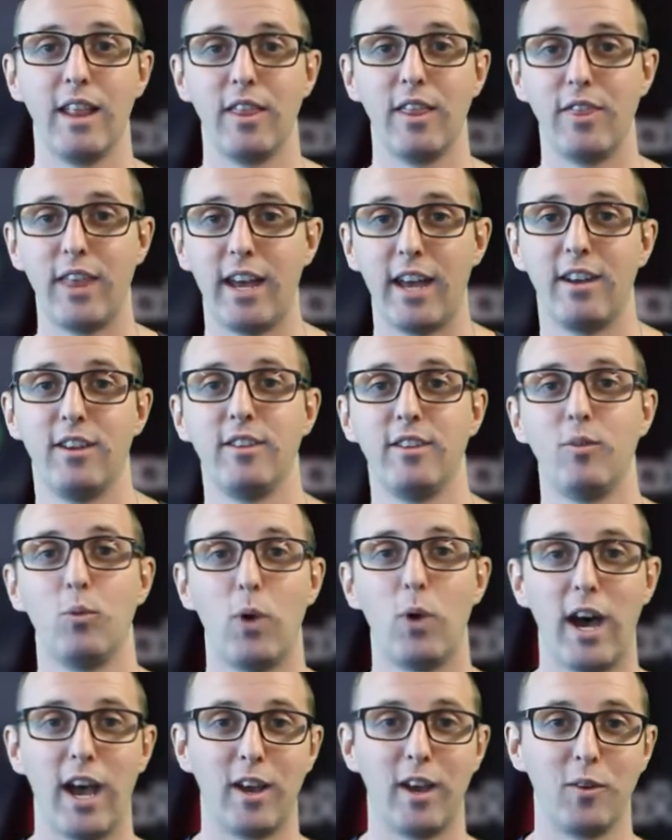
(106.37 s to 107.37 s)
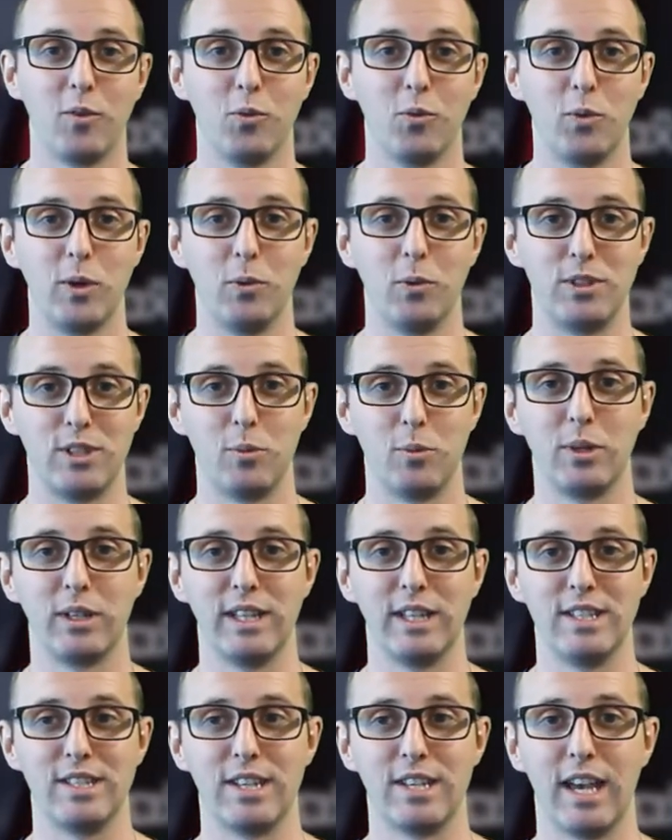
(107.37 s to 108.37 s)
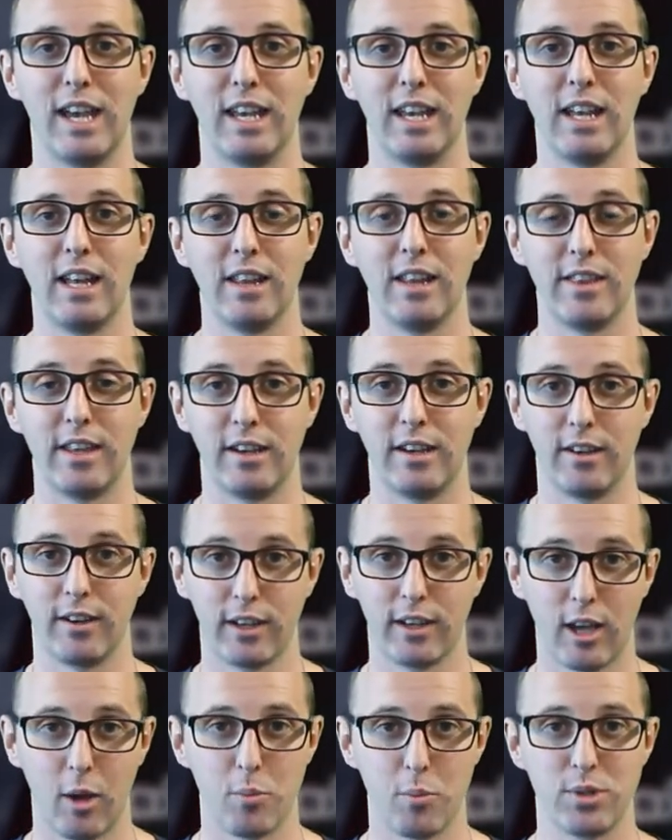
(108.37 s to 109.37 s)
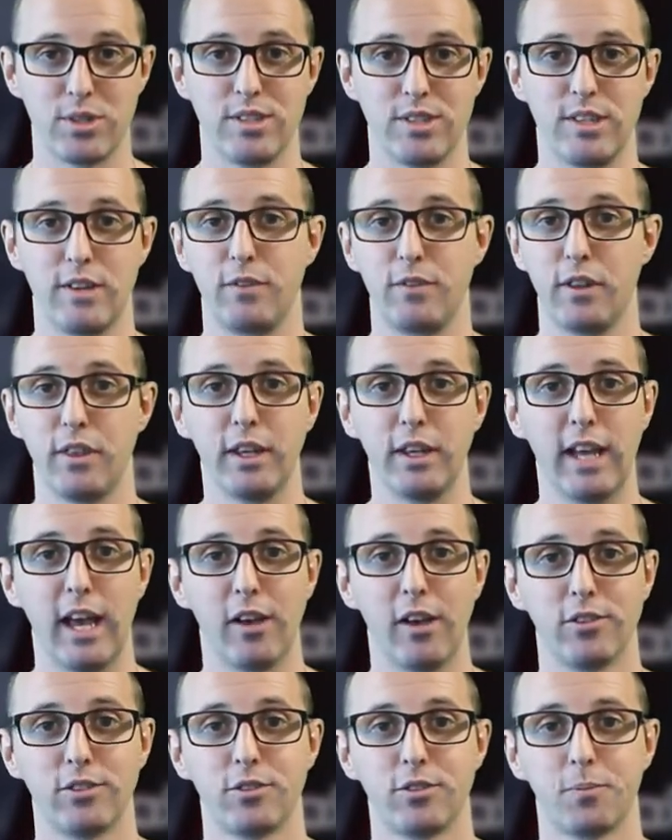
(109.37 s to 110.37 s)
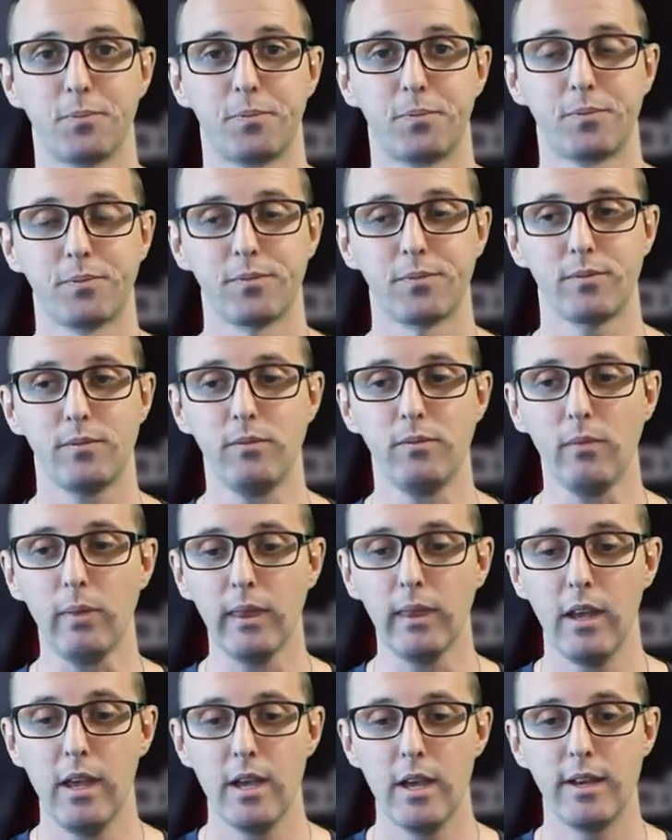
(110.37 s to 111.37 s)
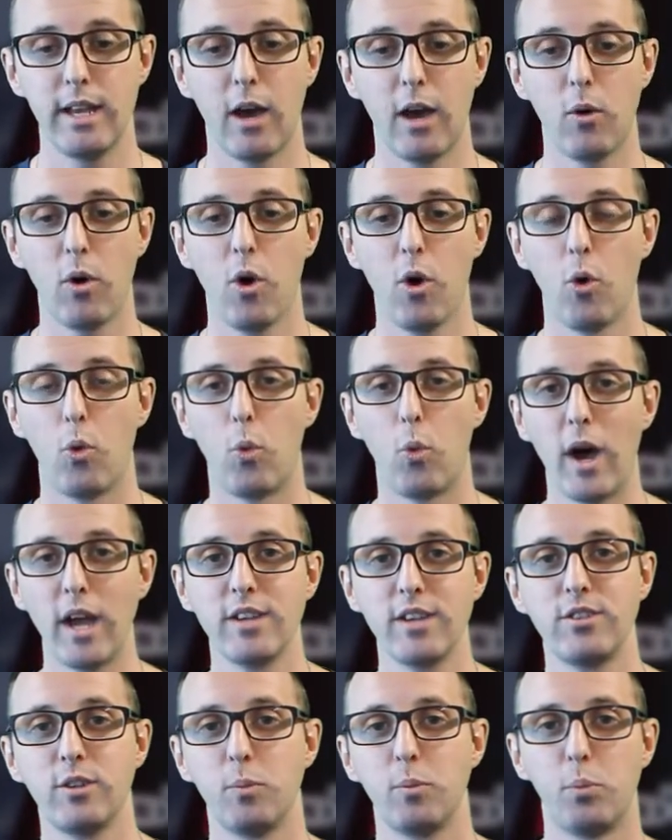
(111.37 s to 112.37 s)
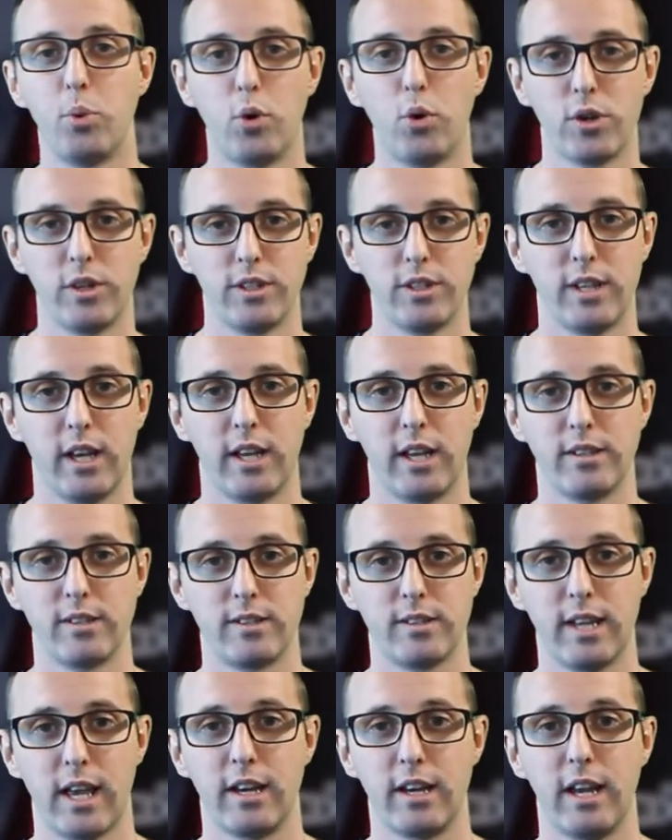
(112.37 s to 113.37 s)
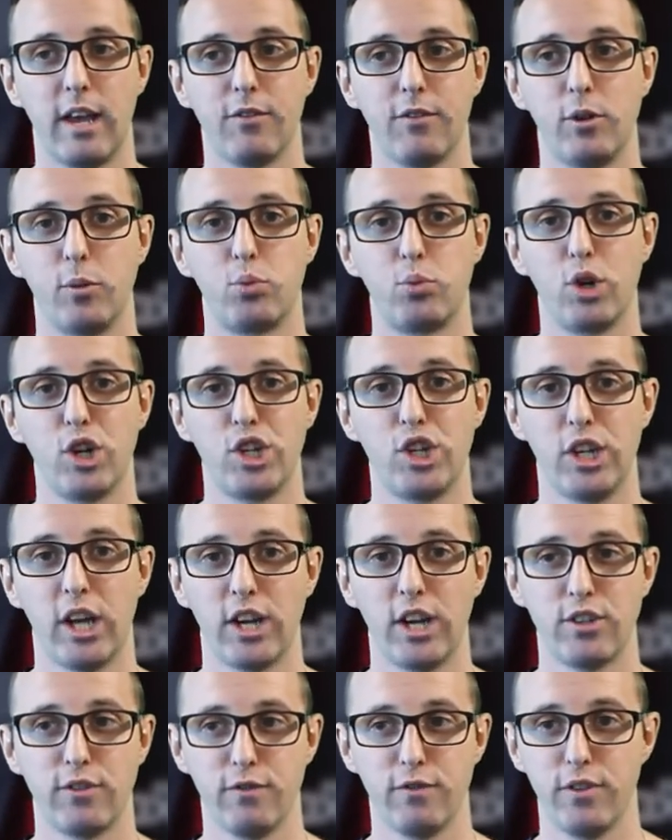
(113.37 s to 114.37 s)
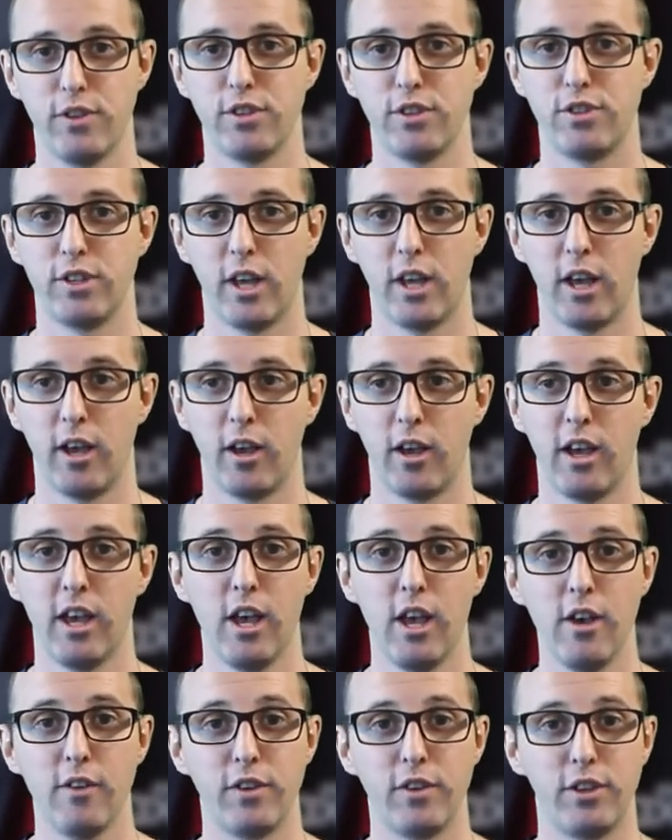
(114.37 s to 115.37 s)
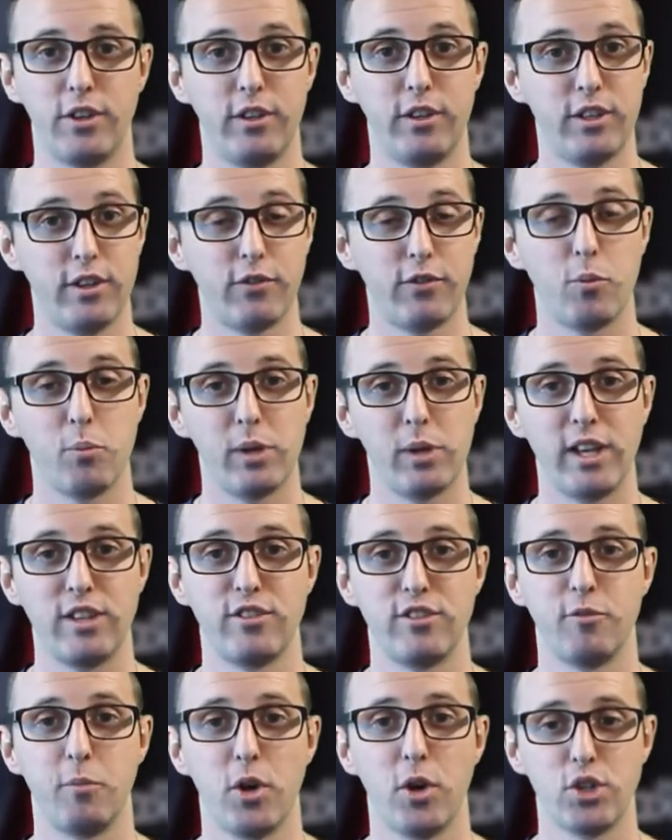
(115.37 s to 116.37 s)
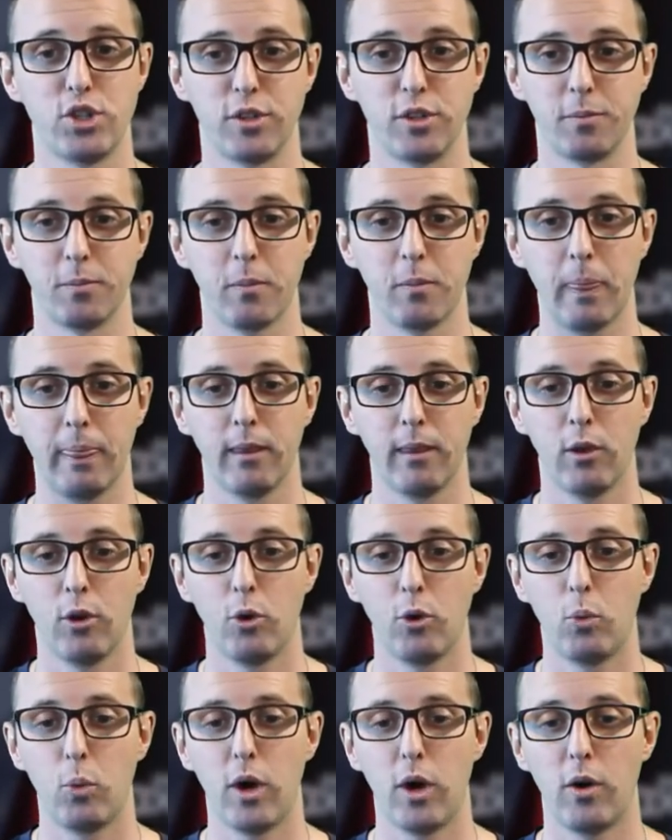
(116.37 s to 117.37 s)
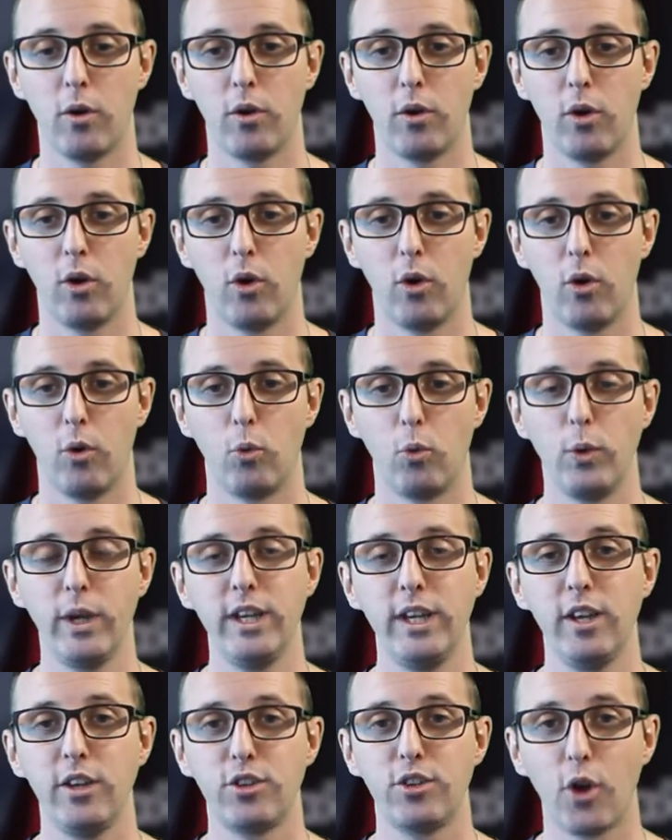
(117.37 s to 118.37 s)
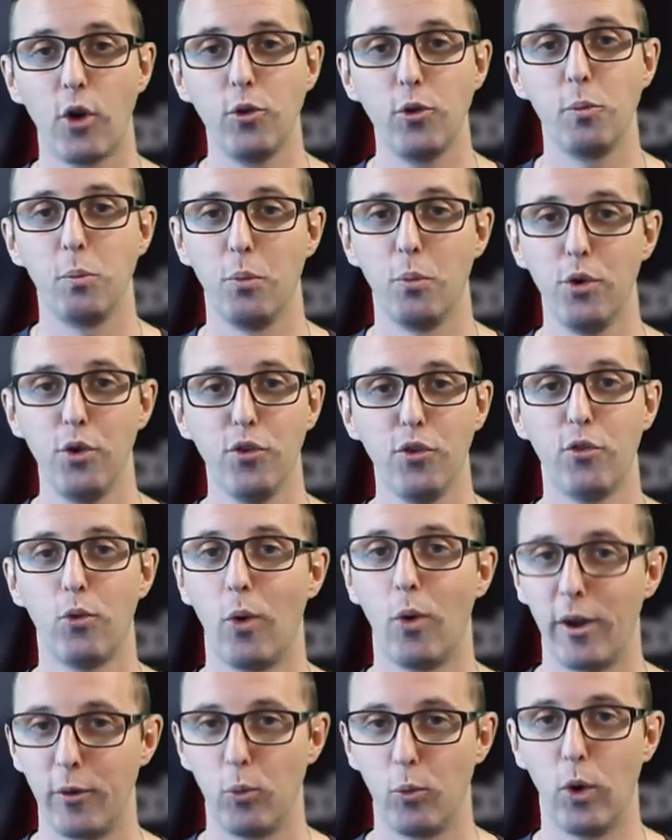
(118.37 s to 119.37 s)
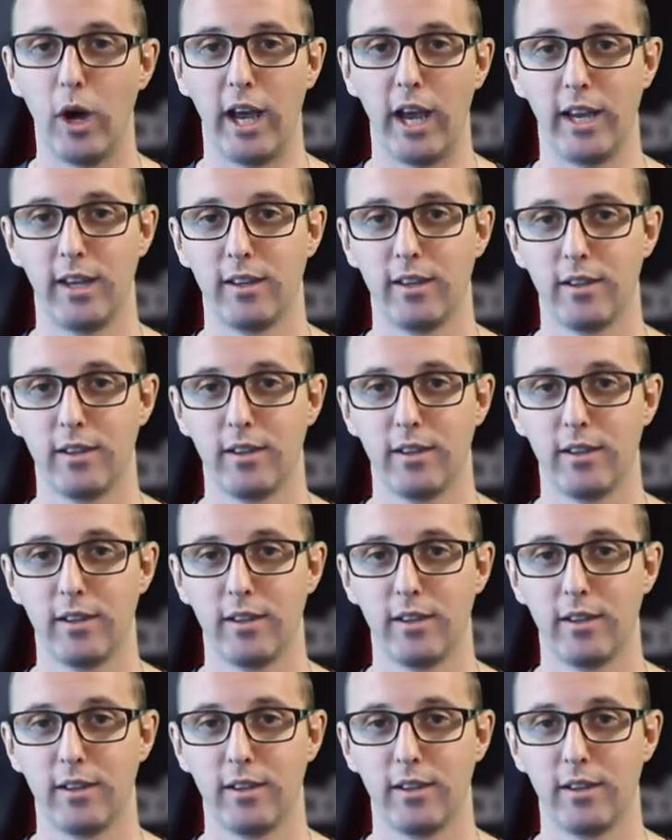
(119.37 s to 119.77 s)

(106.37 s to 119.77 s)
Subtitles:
That is why we would typically say that it encompasses everything else. Now, why is it important to understand and have an appreciation for this, for the different planes of motion? Well, we don't move one way.